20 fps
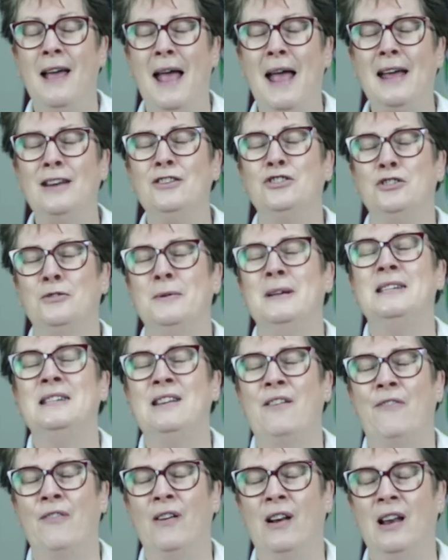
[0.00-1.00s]
and do it
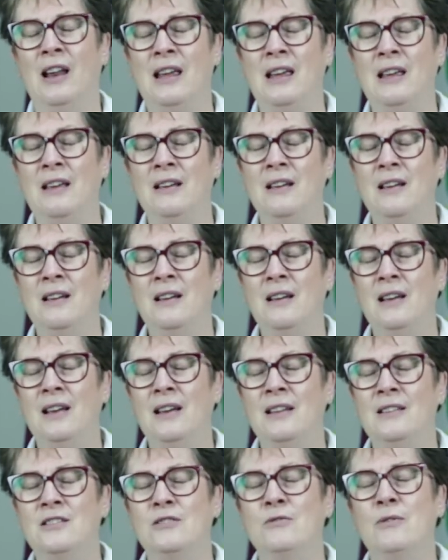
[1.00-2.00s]
differently
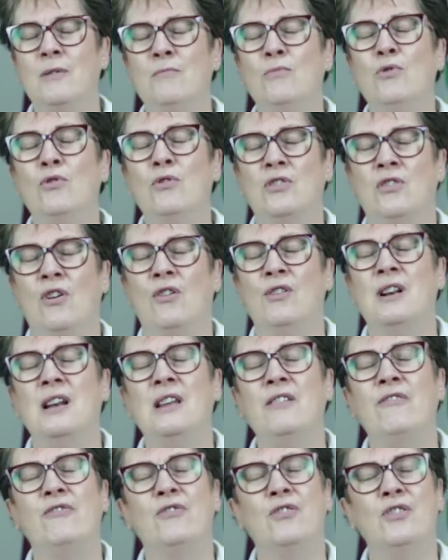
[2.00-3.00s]
and do it more
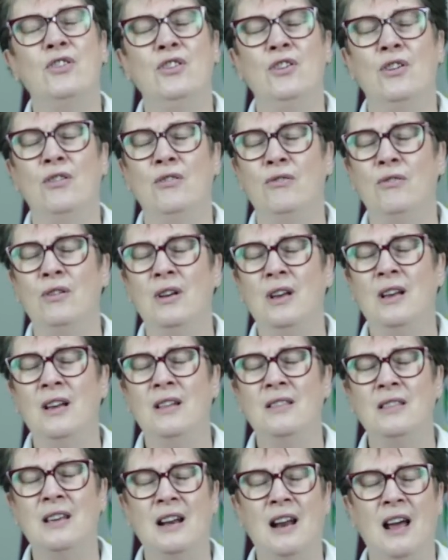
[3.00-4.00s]
godly for you,
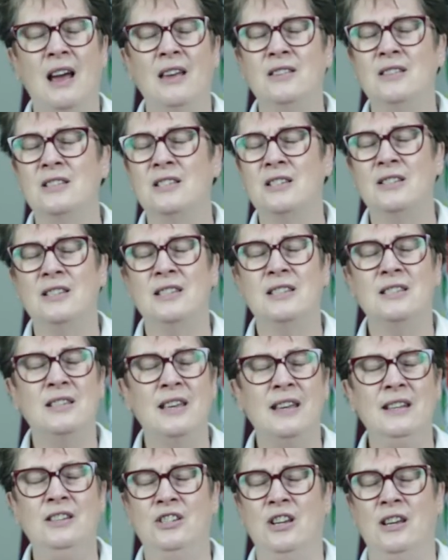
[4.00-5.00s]
that others could
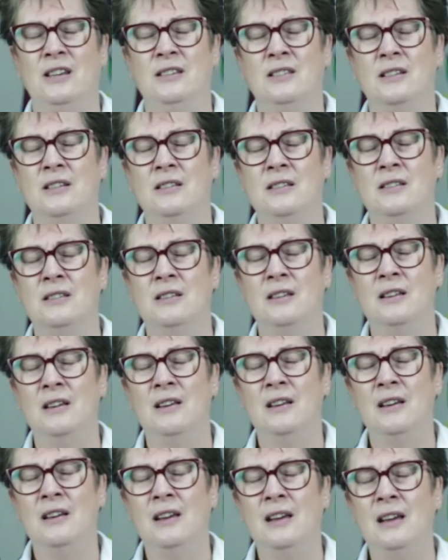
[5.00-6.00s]
see Jesus
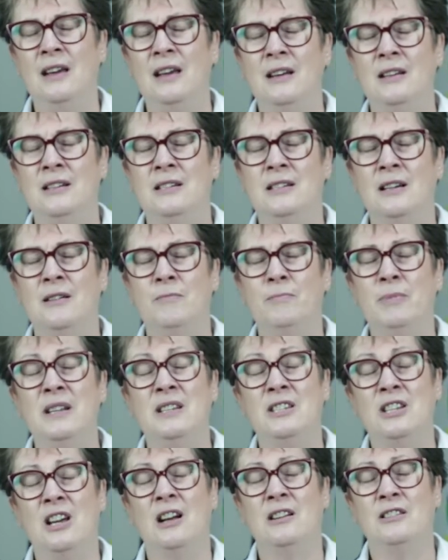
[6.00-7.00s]
and be
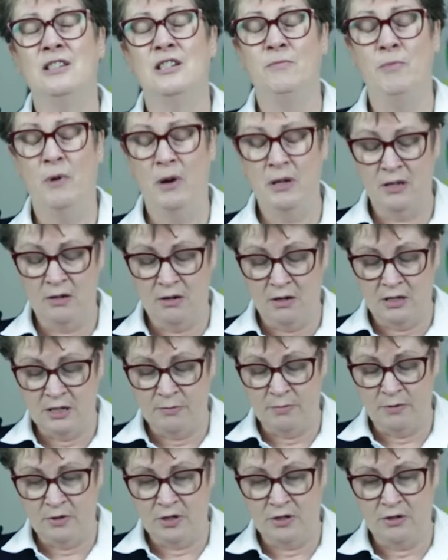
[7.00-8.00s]
touched by the
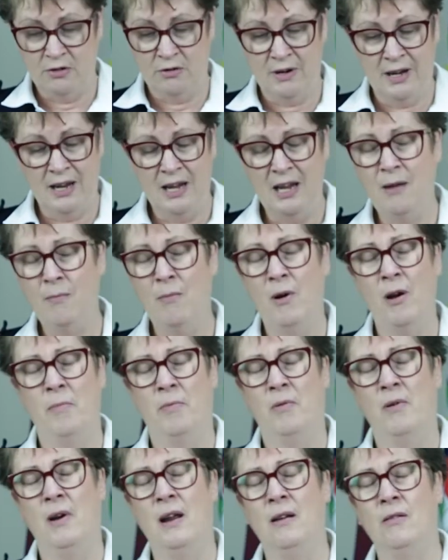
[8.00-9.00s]
gospel story. Hear my
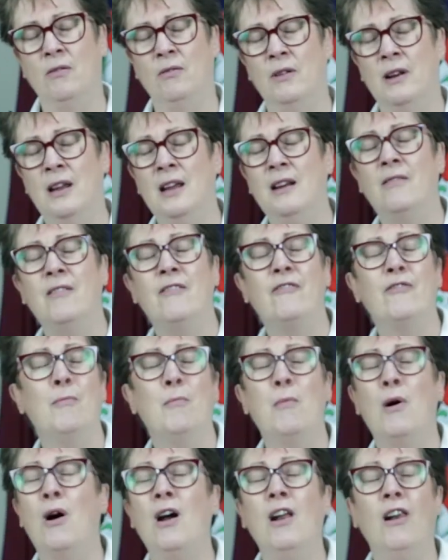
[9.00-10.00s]
prayer, Lord. Hear it for
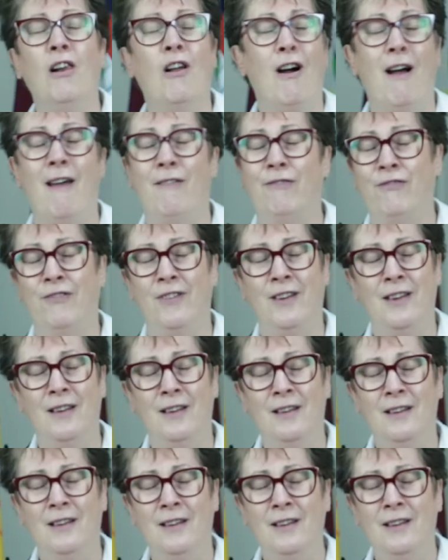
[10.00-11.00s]
my life,
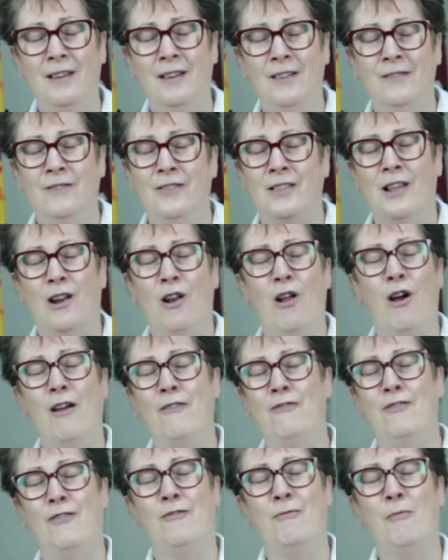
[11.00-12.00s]
for the
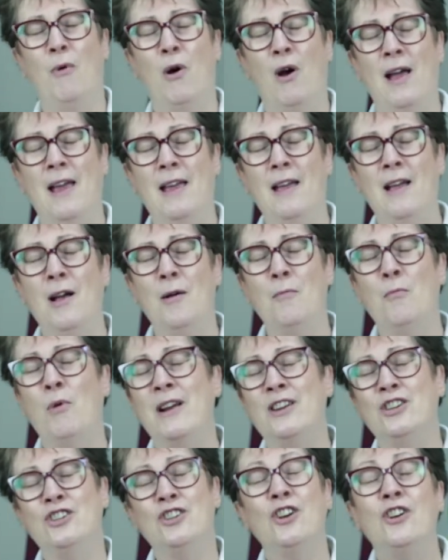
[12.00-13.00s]
life of
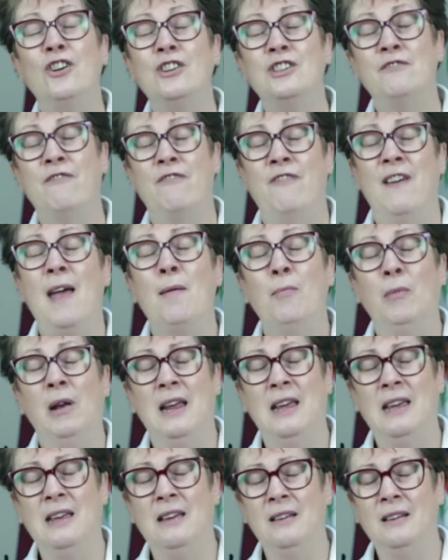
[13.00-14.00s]
my church
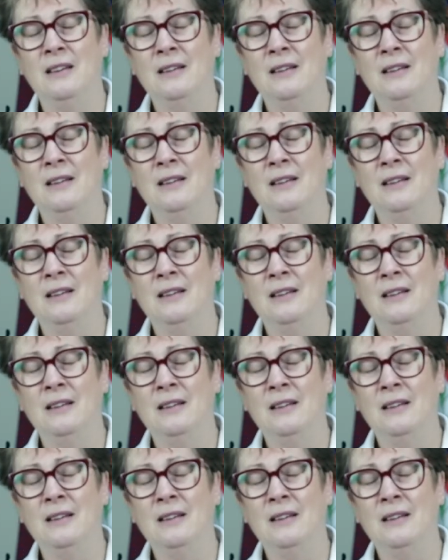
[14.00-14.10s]
family.